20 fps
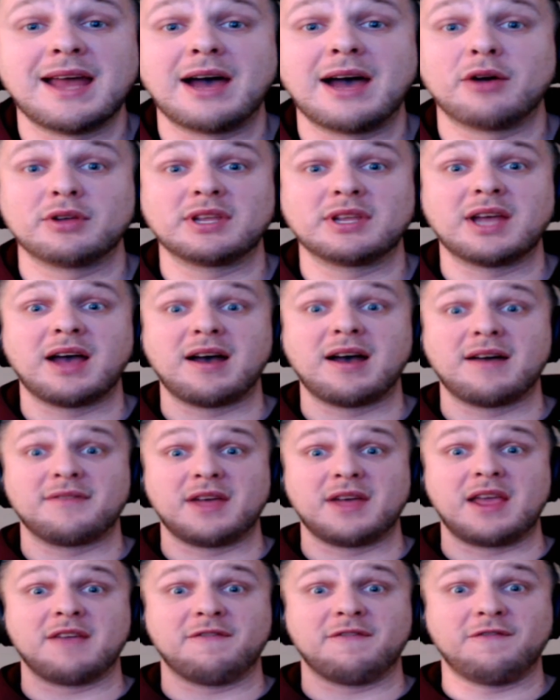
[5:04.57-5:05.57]
you have
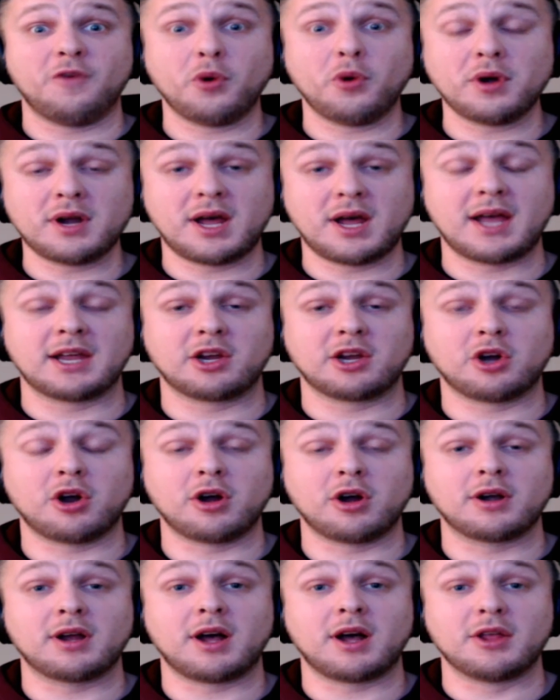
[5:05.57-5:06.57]
a 4/9
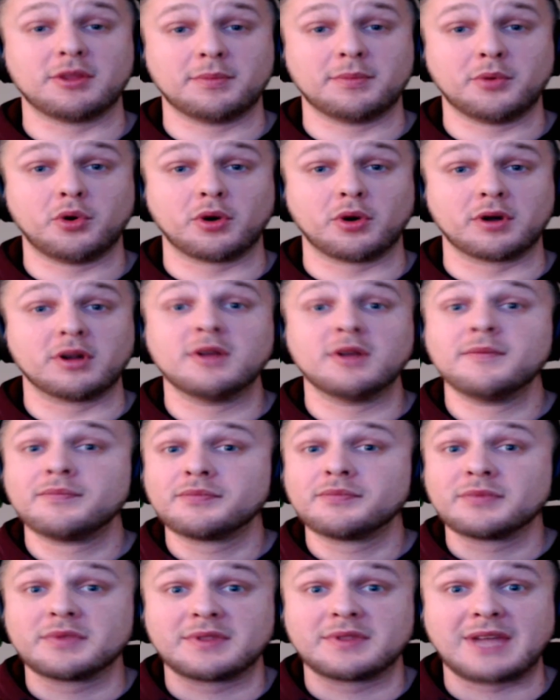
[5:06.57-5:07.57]
card on the board
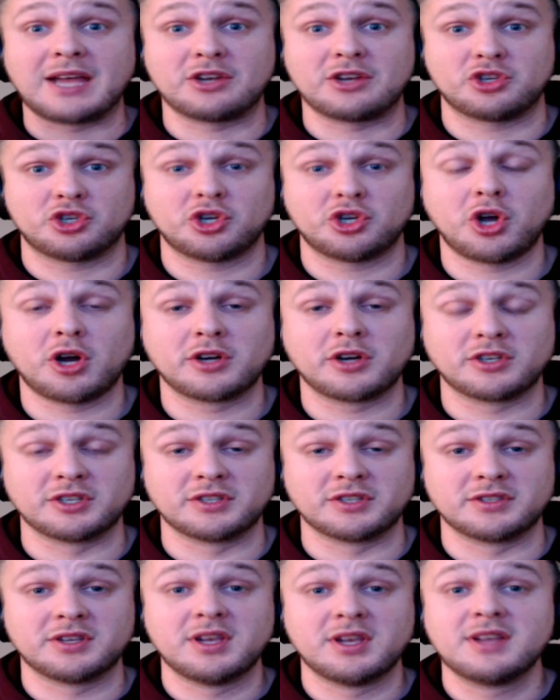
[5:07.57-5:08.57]
that
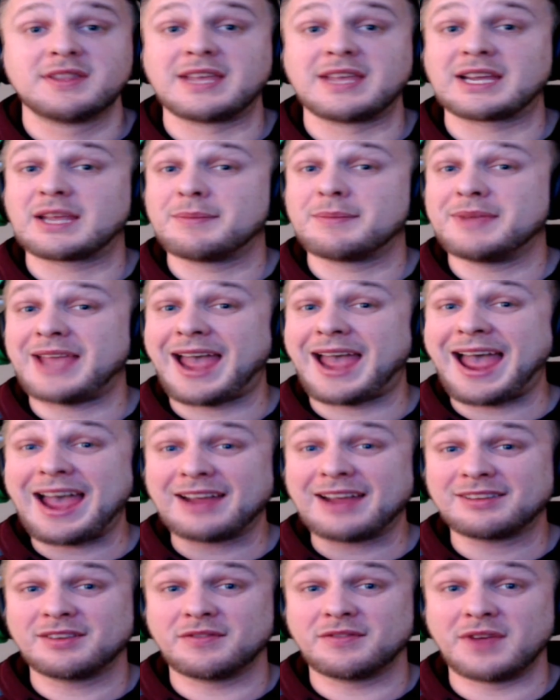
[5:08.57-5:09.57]
charges, that can be
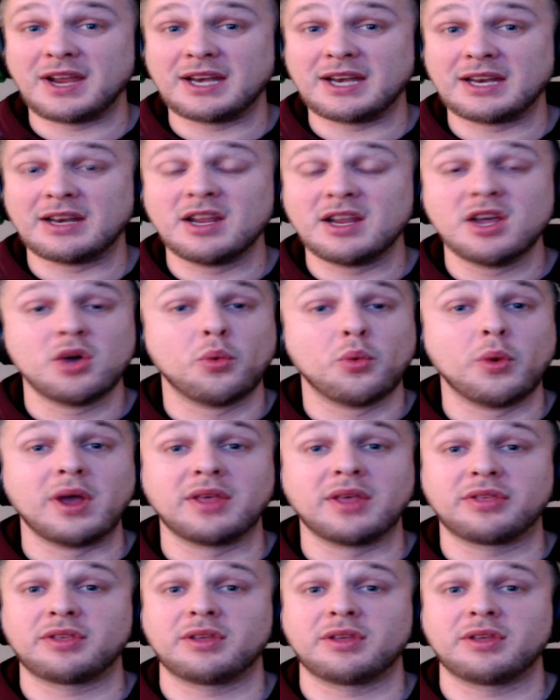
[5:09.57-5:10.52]
activated with